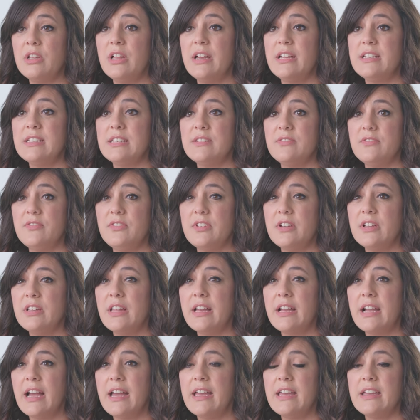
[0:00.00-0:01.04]
I didn't feel
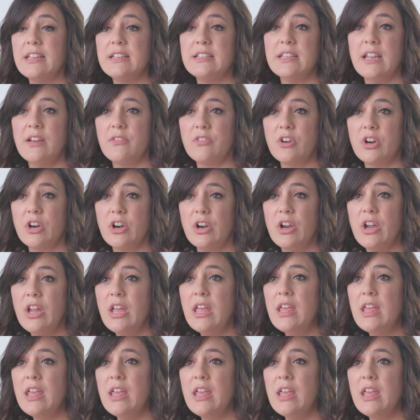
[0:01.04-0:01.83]
like I had never